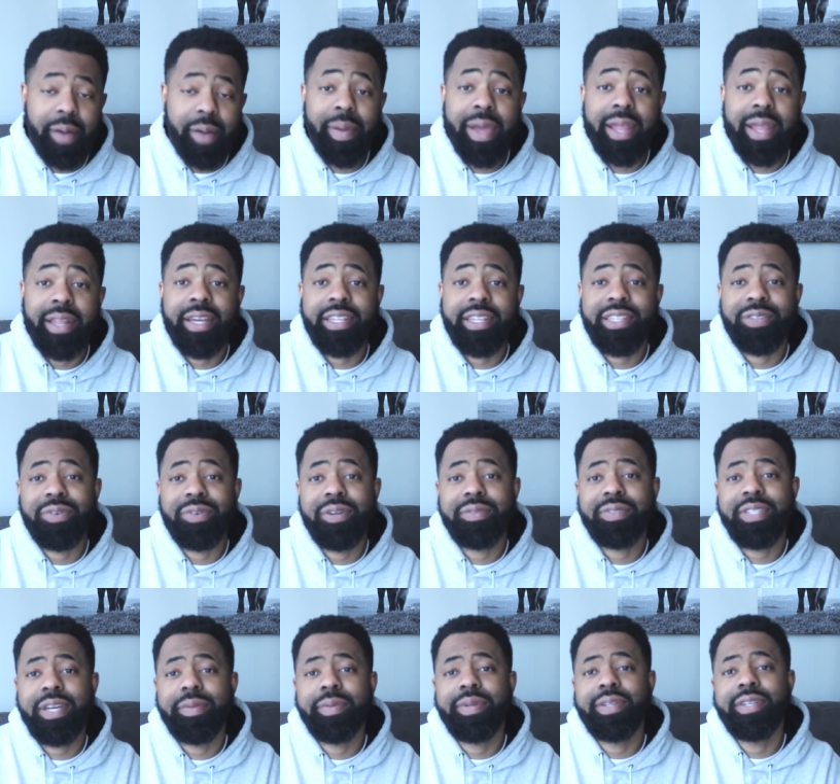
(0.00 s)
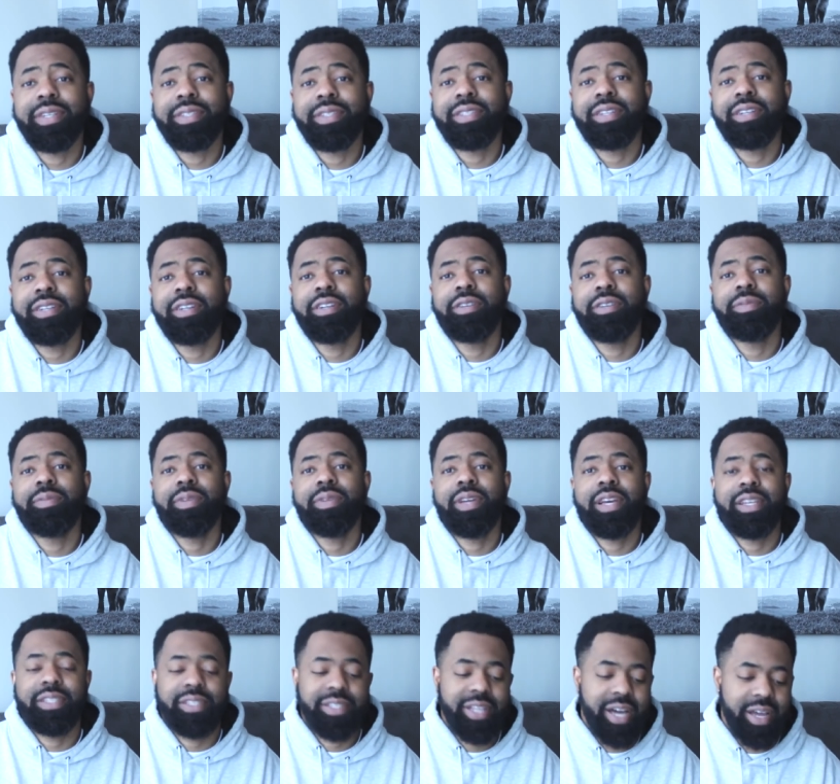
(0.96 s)
mainly like the website because it
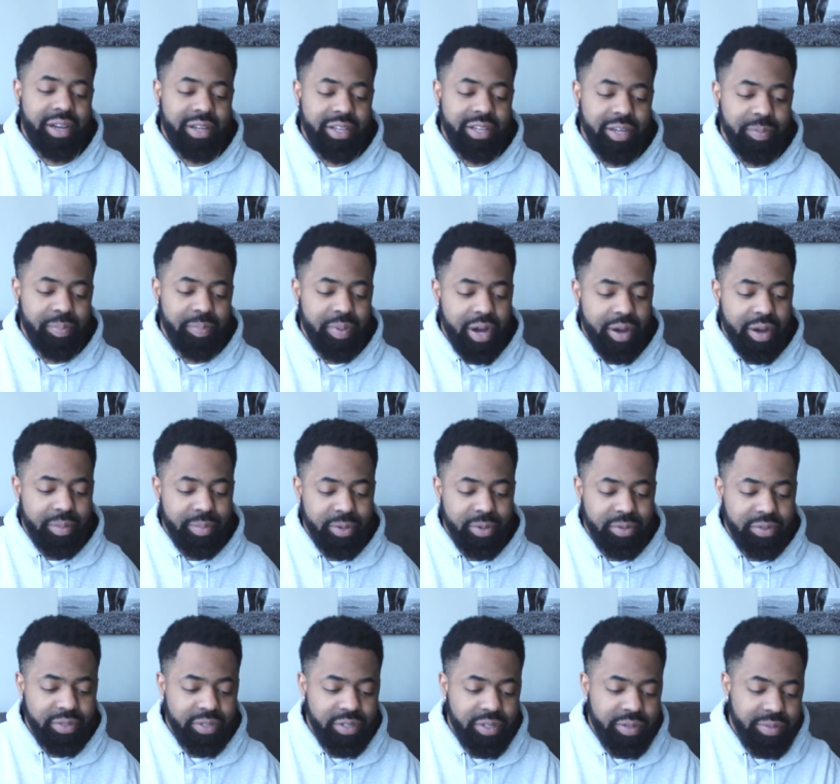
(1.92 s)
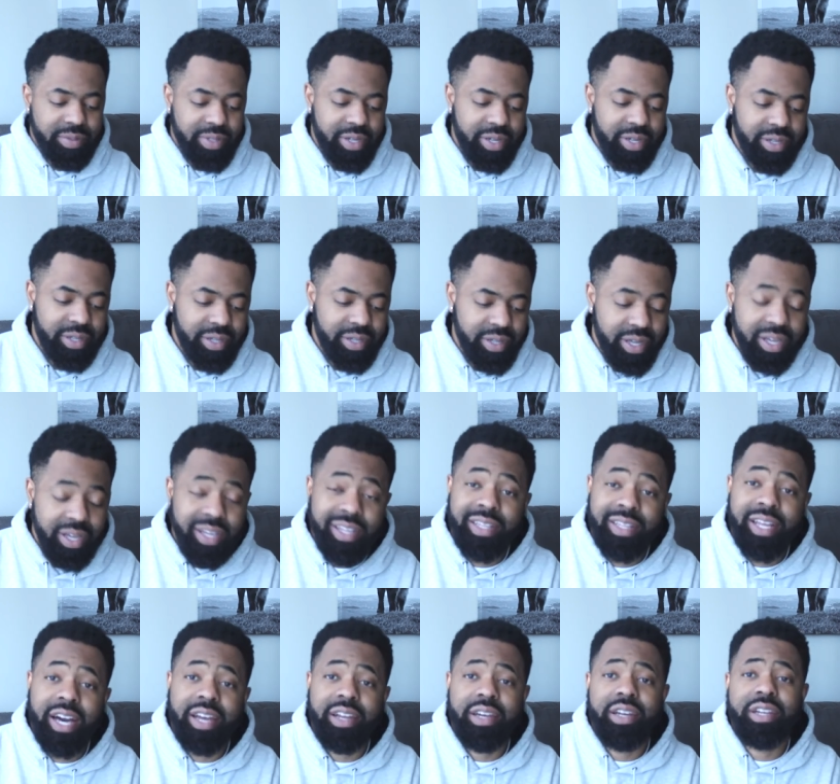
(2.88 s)
has a lot of hip hop music, you know what I'm saying? A
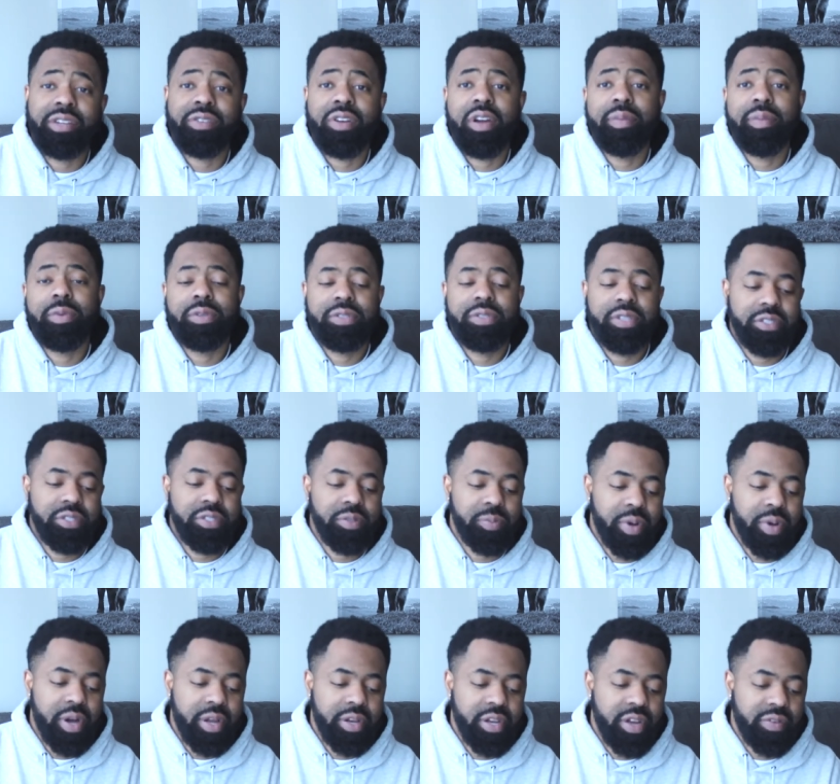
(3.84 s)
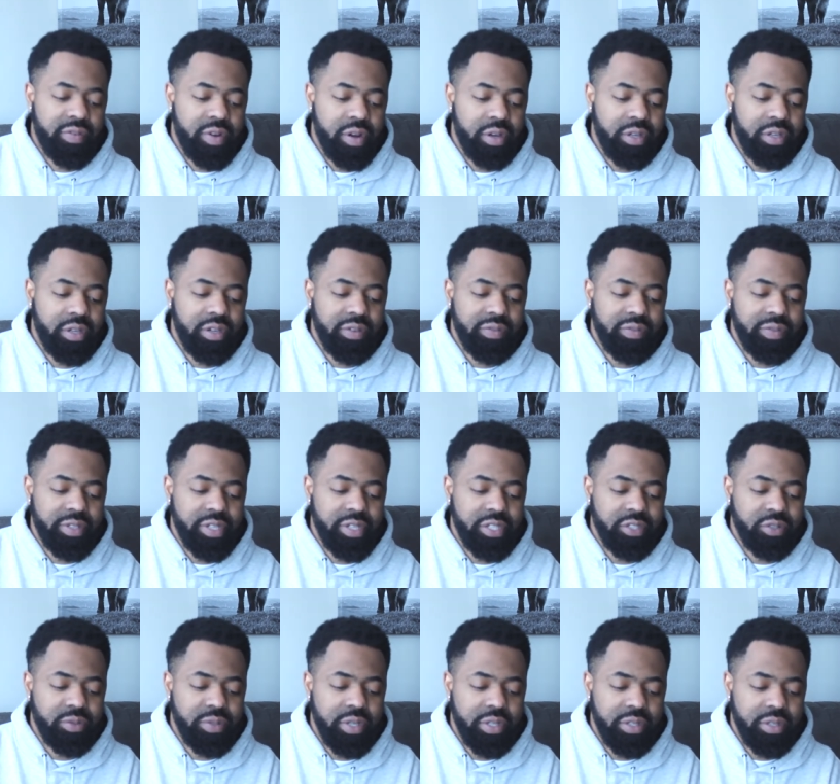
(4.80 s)
lot of underground music that you probably never heard of and
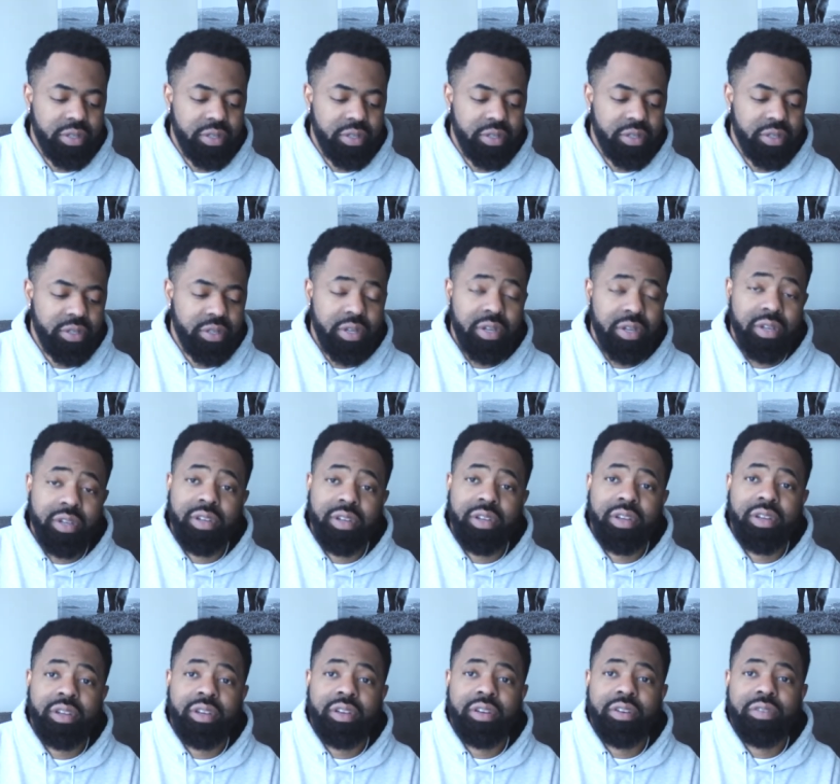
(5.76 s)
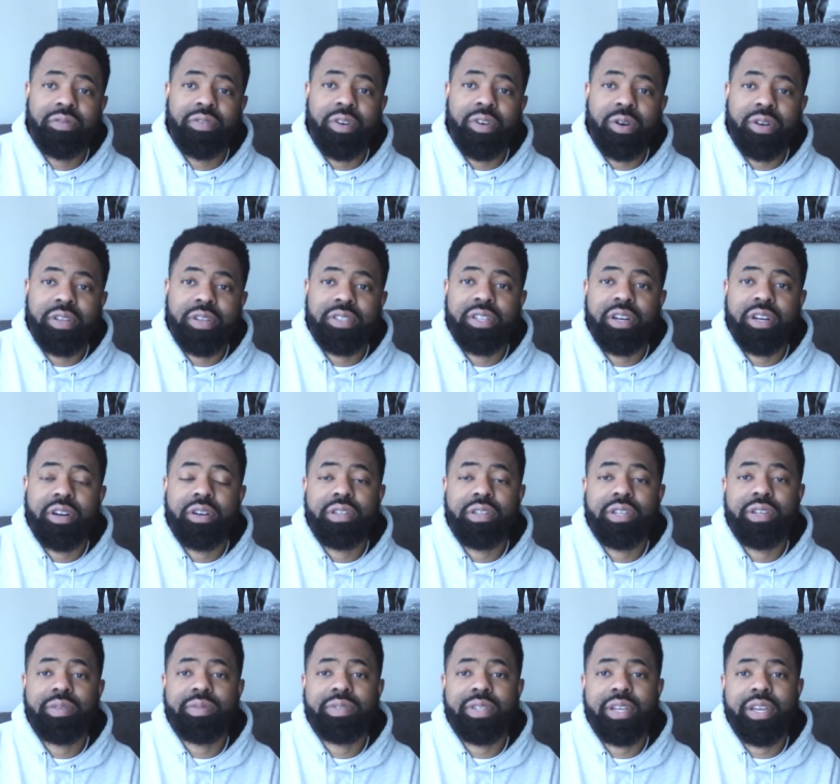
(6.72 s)
that you need to focus on, you
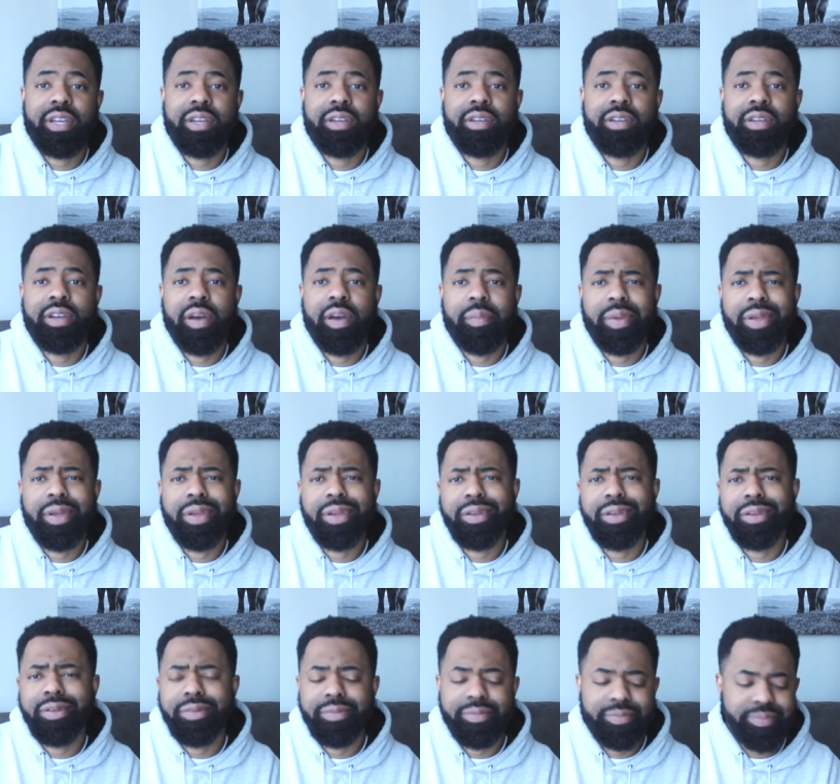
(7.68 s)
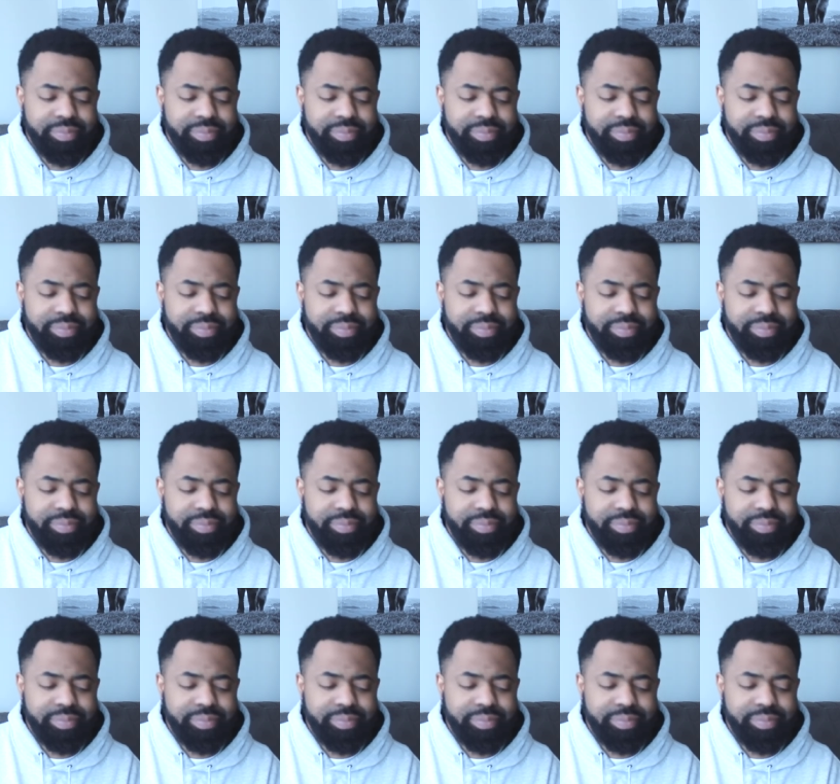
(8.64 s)
know what I'm saying? I mean,